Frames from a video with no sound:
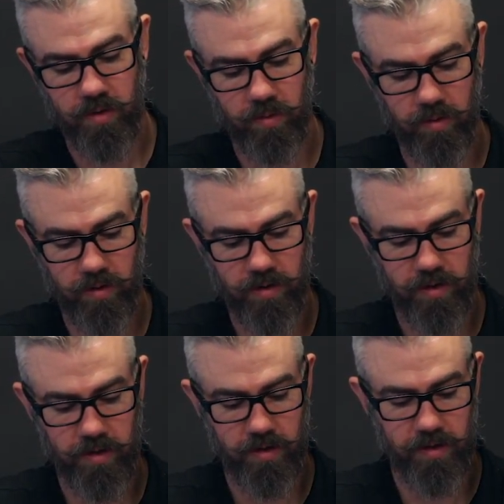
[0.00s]
or
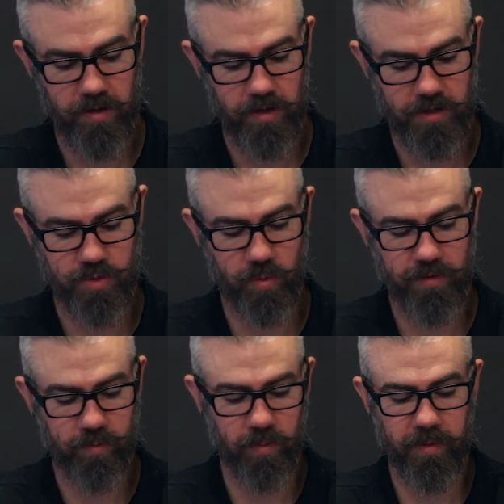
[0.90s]
a
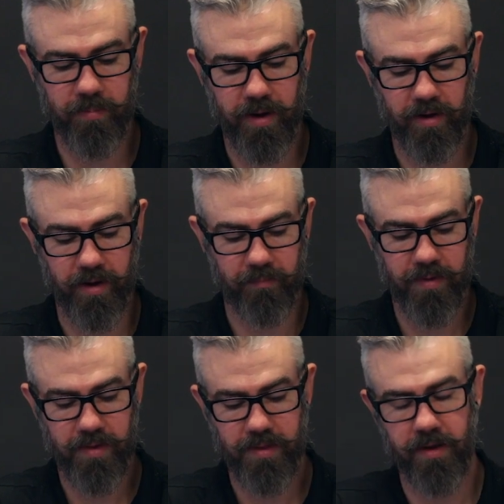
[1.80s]
24mm bearing
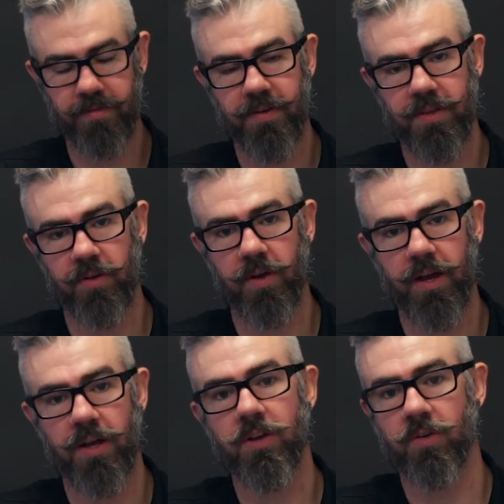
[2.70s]
that'll fit the
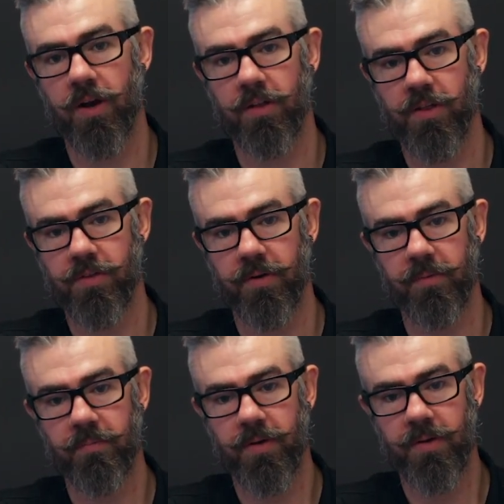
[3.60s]
crank directly
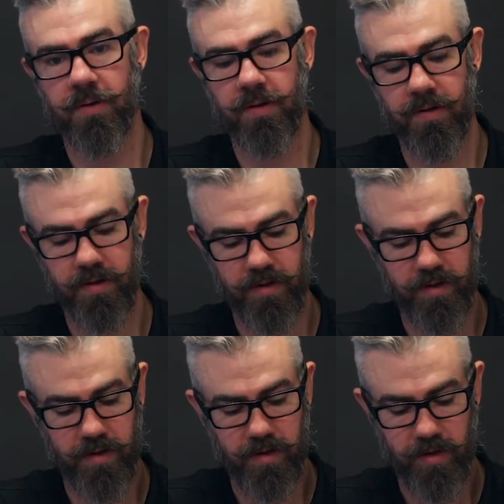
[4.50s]
through.
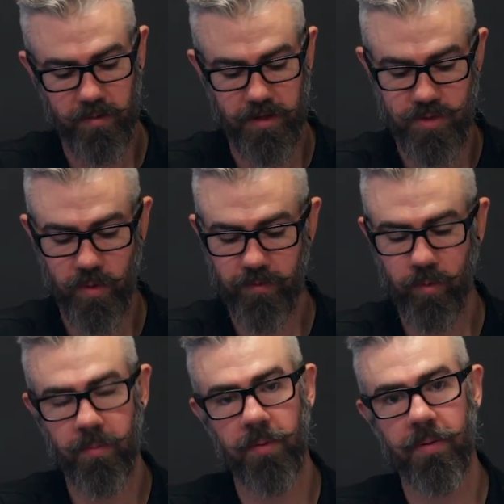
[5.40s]
With a
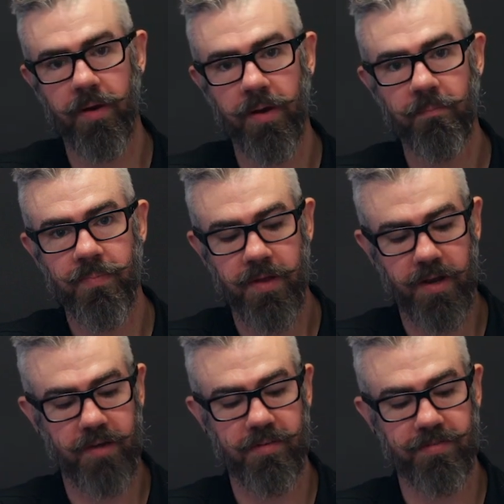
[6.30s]
24mm bearing,
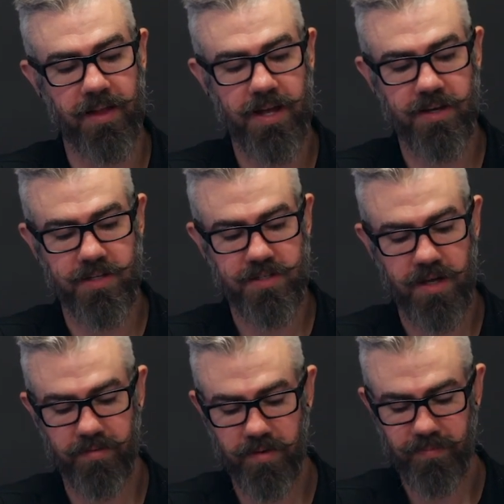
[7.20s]
you have a flat dust
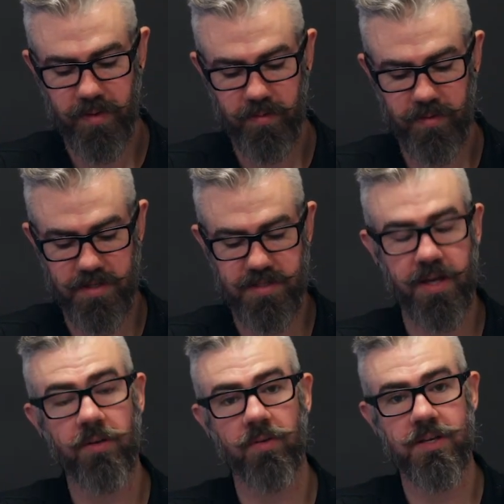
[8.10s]
cover with a
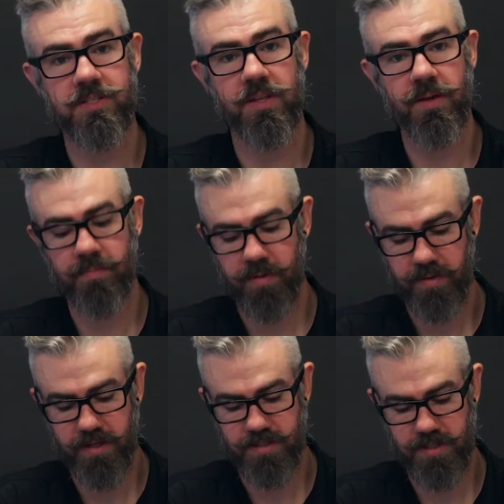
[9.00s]
slight raised lip
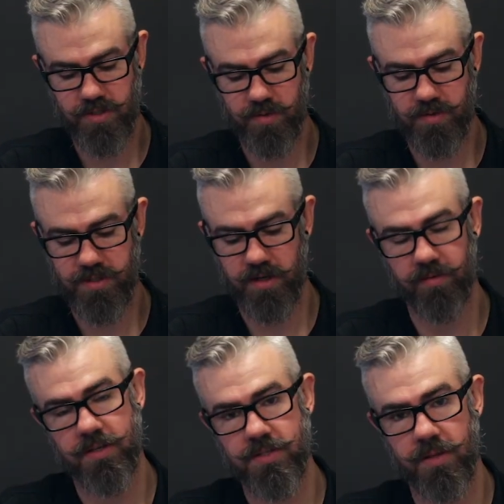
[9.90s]
that sits towards the inner
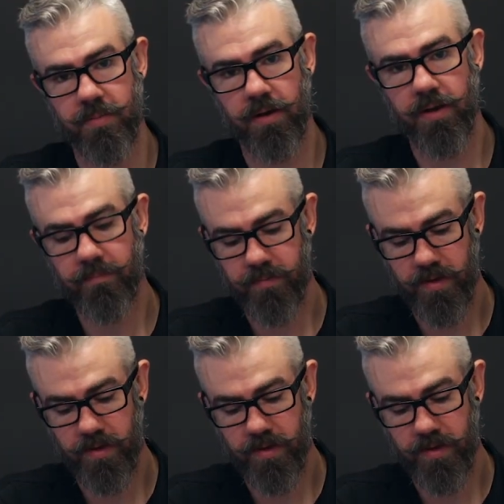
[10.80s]
race of the bearing,